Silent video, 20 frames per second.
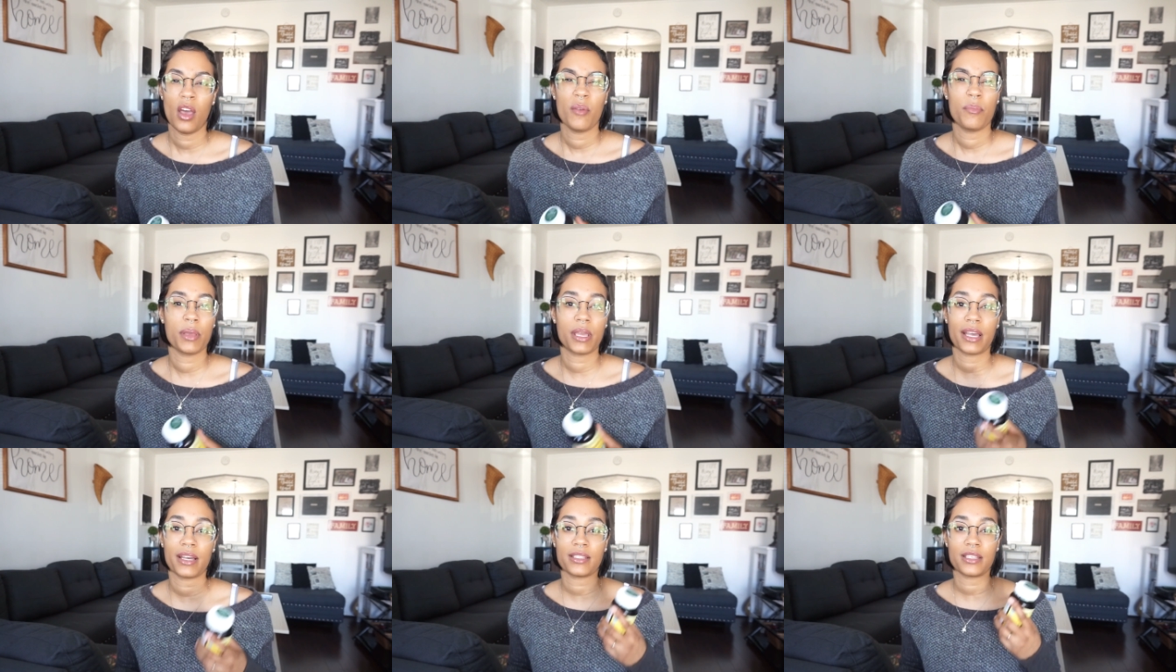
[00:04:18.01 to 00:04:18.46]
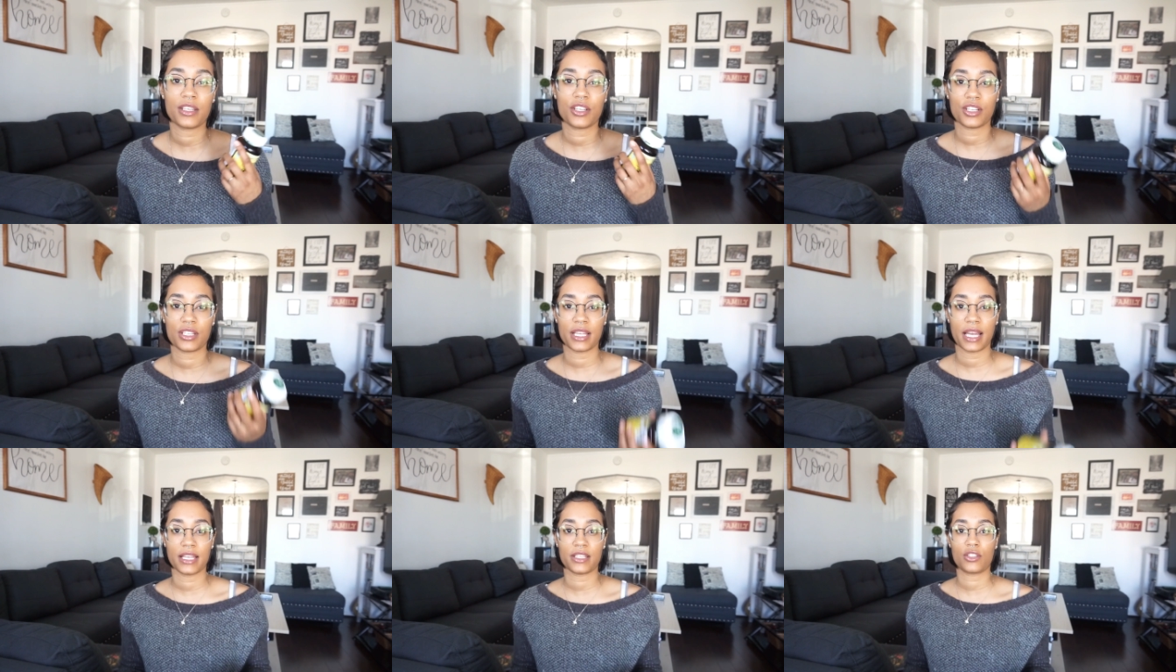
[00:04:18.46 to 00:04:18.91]
because it
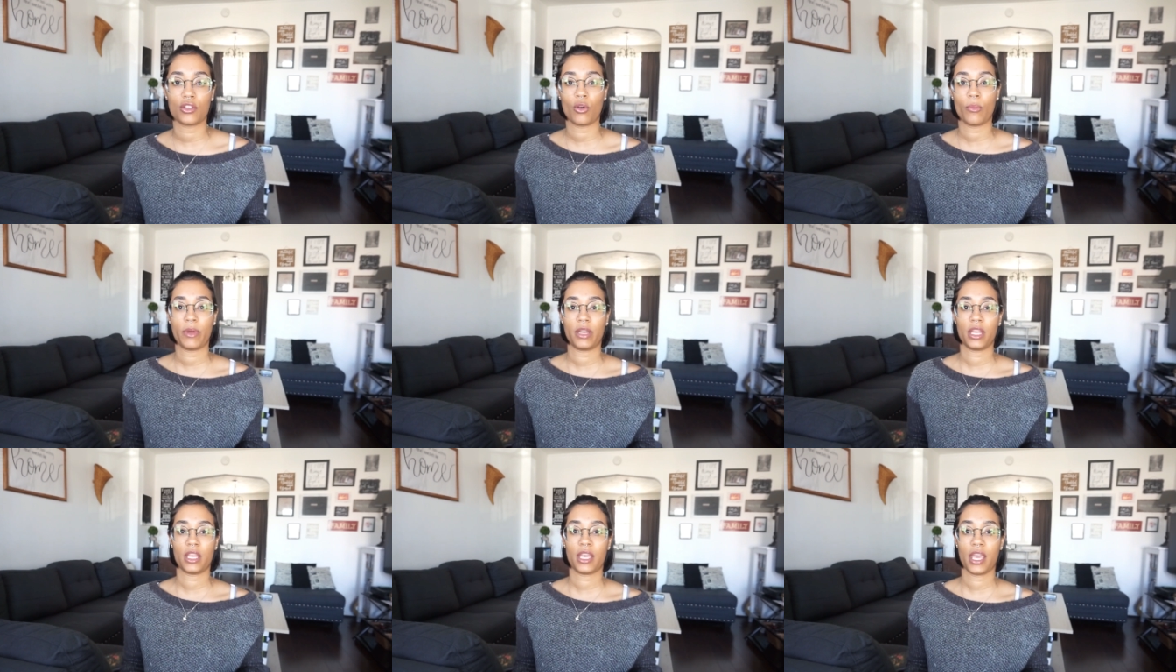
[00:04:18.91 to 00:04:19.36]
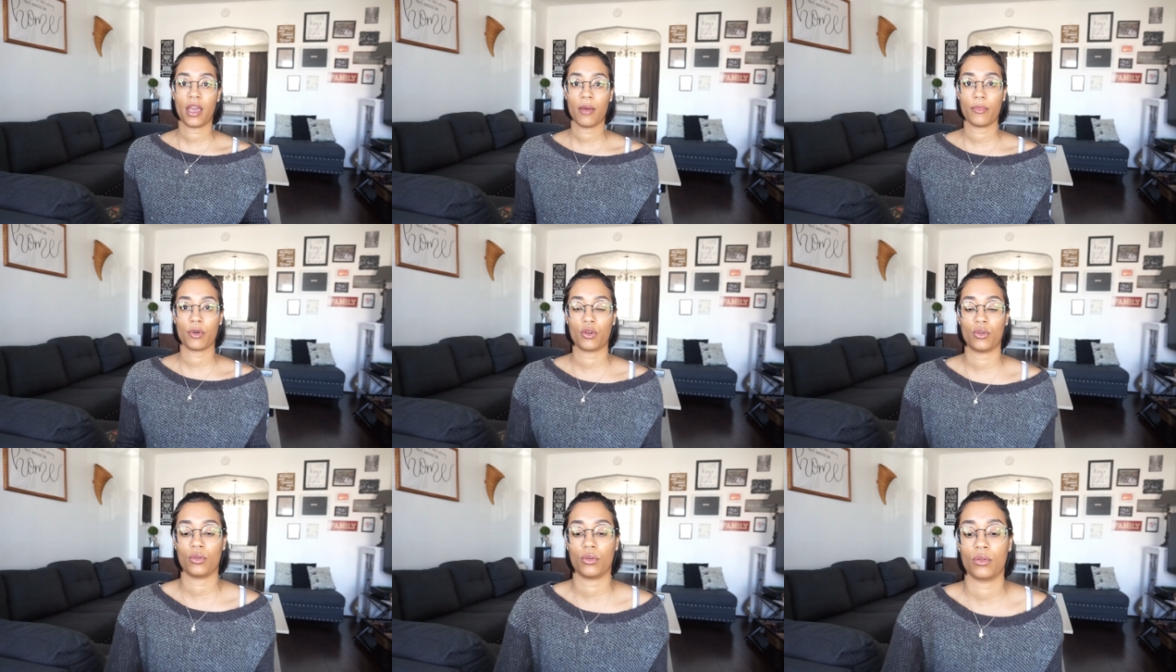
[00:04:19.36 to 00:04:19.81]
just has so many
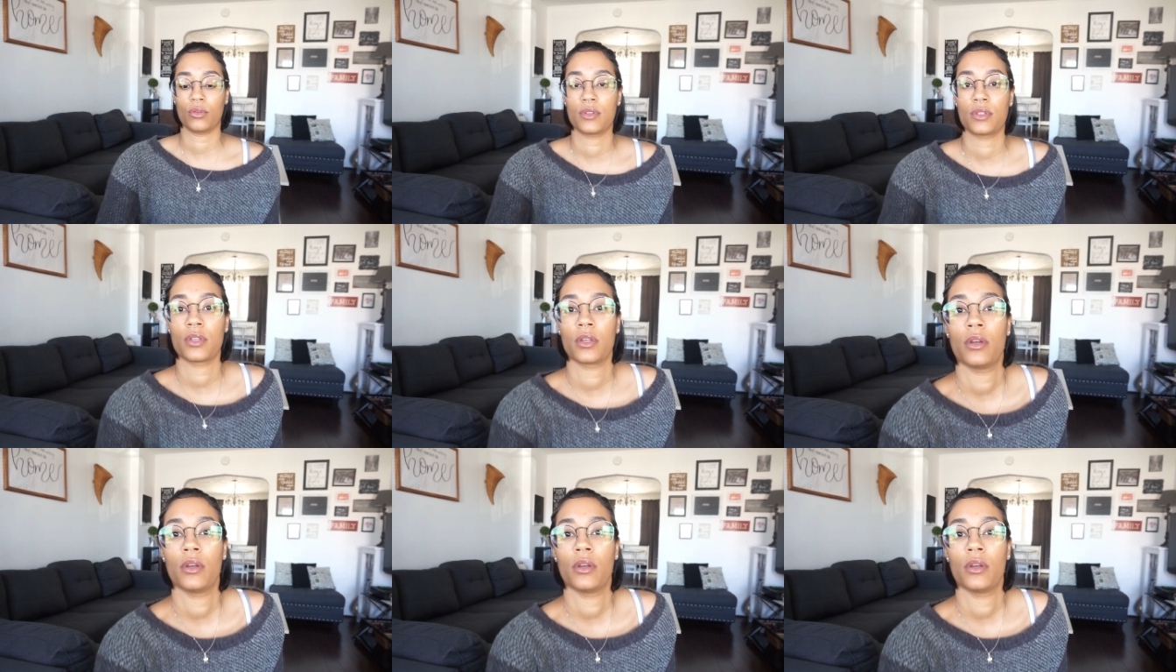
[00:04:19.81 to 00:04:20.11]
chemicals.